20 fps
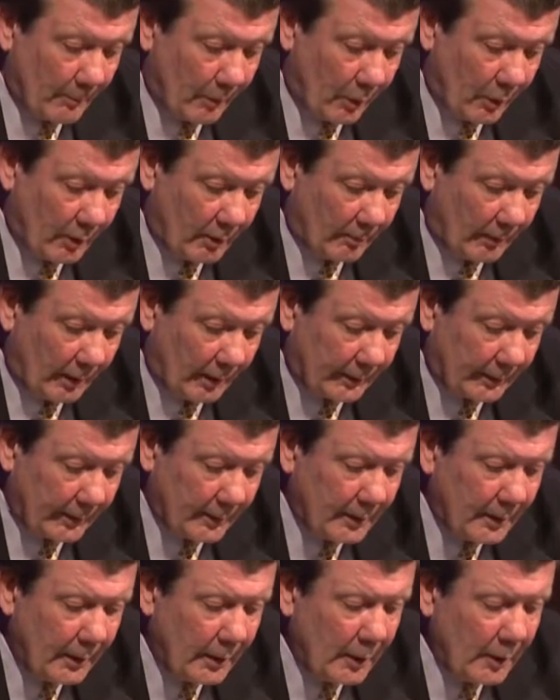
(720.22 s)
more to
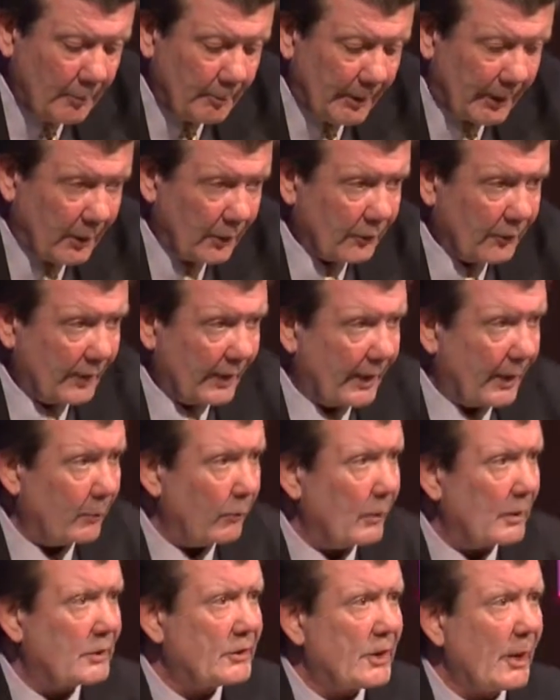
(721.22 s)
market, because
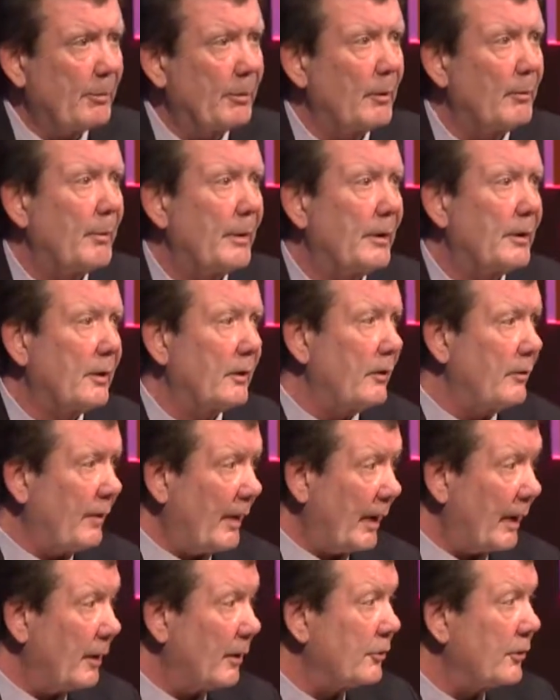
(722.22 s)
again, one supplemental
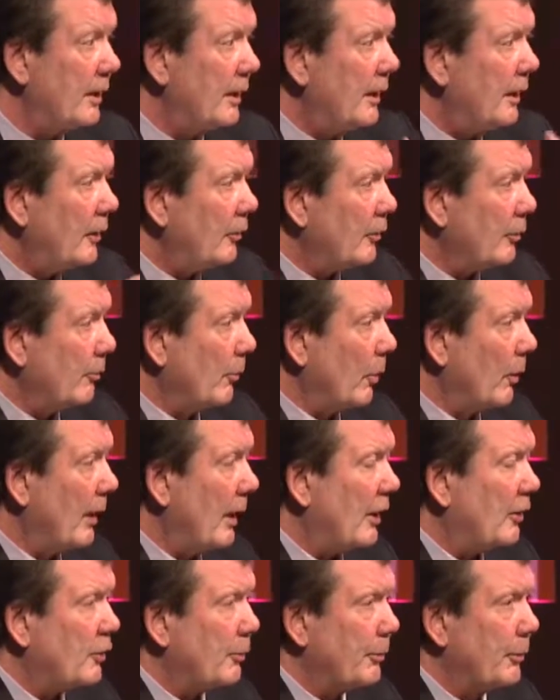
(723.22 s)
advantage is the more
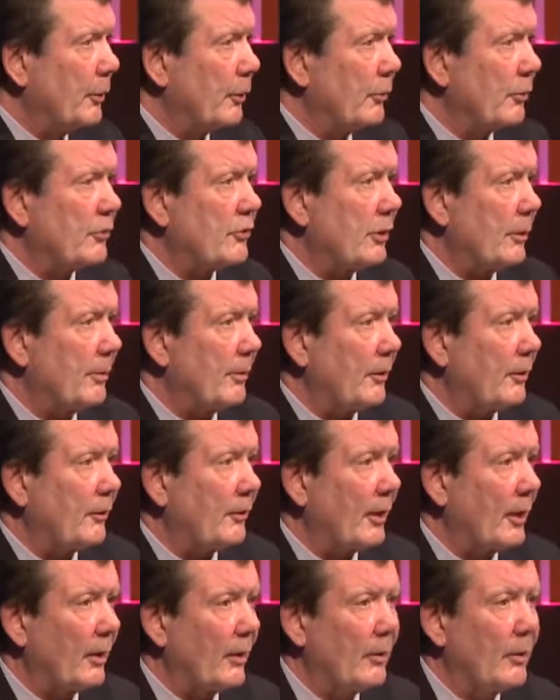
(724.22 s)
entrepreneurship is
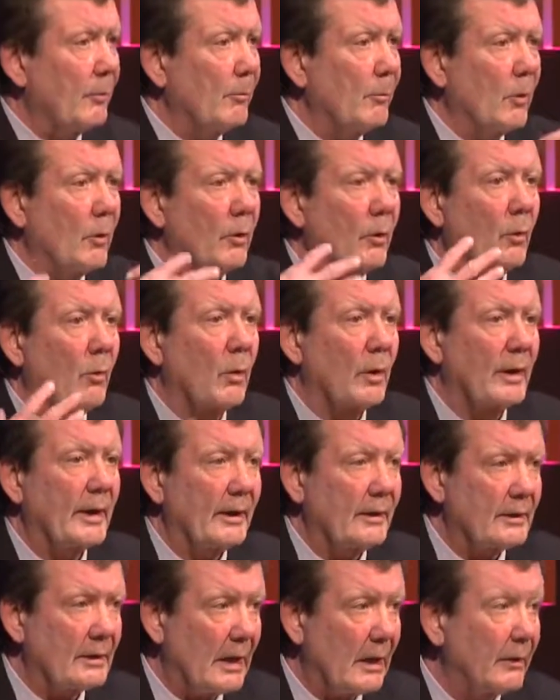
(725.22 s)
there, the more the word
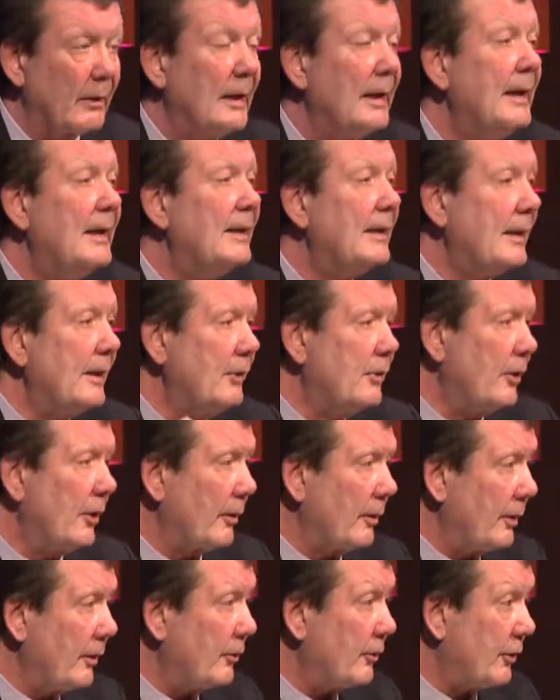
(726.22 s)
gets out, the
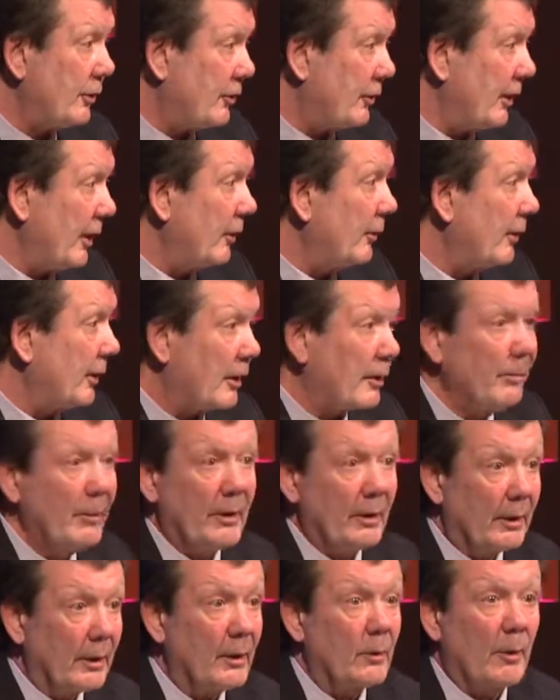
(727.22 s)
easier it is to sell the
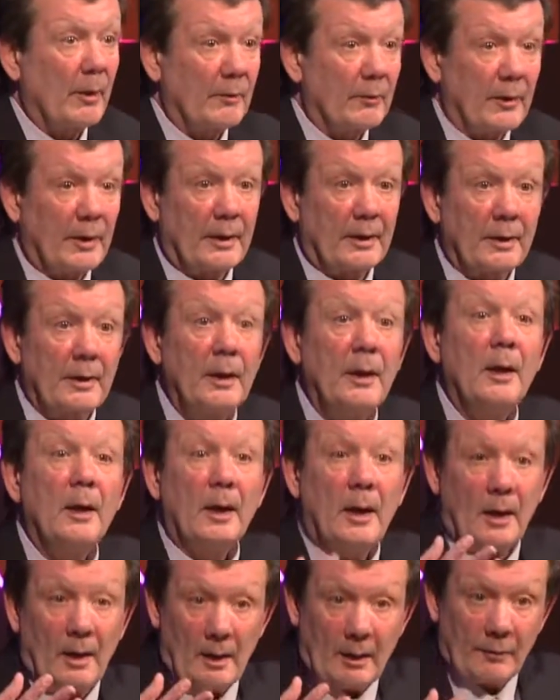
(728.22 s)
community, quite frankly,
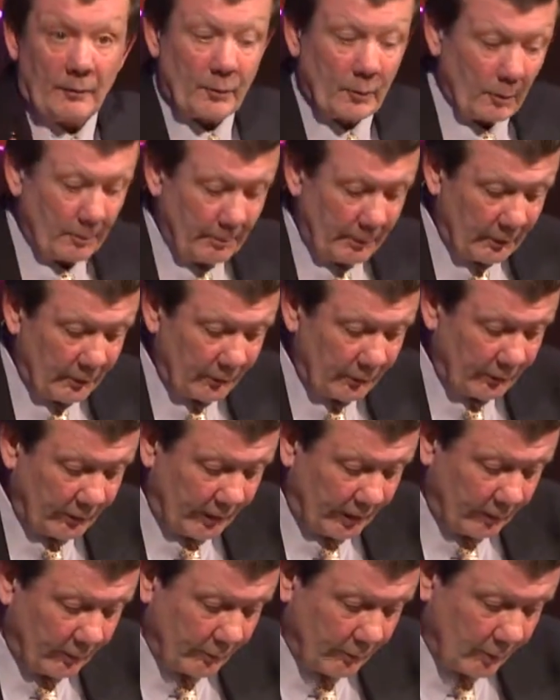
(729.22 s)
for business
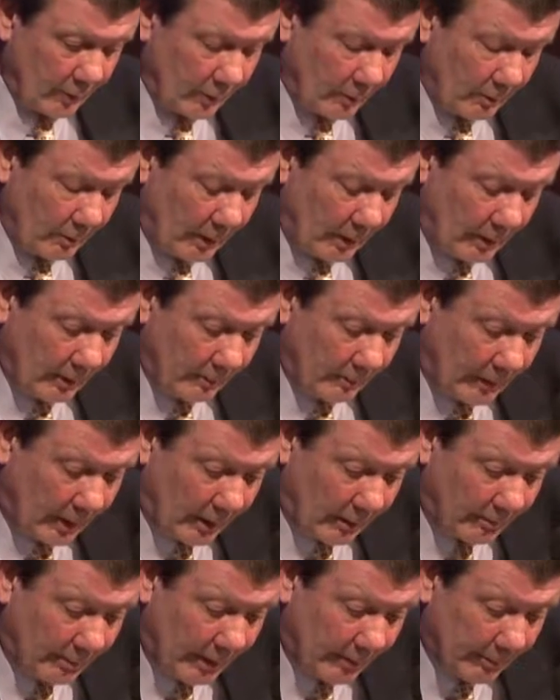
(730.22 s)
and for
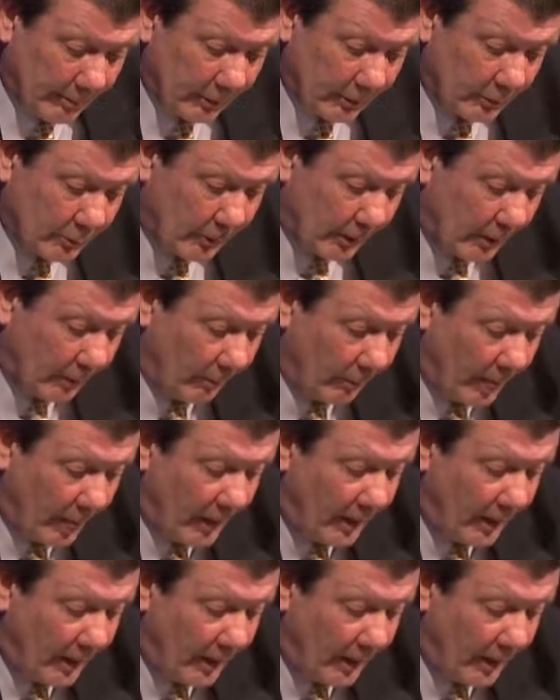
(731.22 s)
people as well.